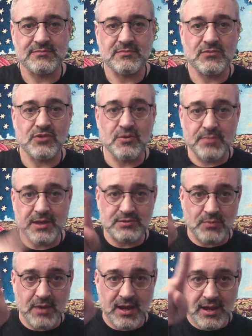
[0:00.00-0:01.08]
the bit
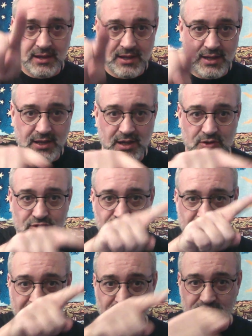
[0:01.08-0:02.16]
where it goes
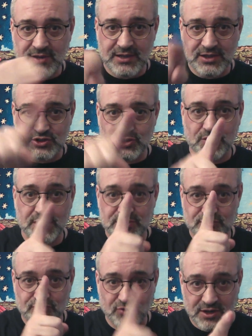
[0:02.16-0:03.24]
round and it joins,
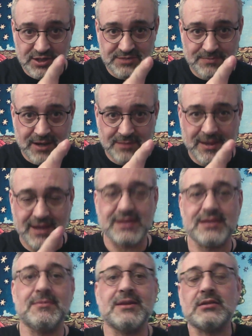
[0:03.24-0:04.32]
right smack bang in the
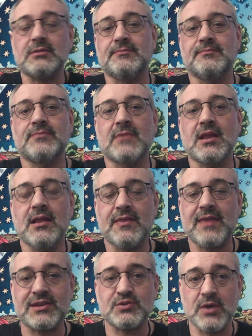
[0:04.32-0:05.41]
middle.
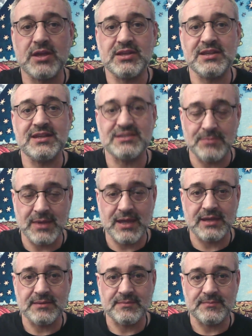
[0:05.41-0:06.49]
That's where you need to be.
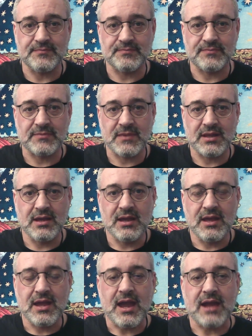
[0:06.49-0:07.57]

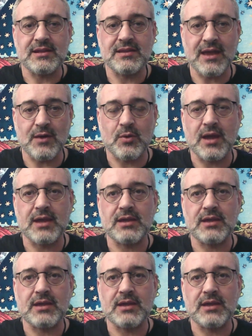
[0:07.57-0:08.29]
And in that way,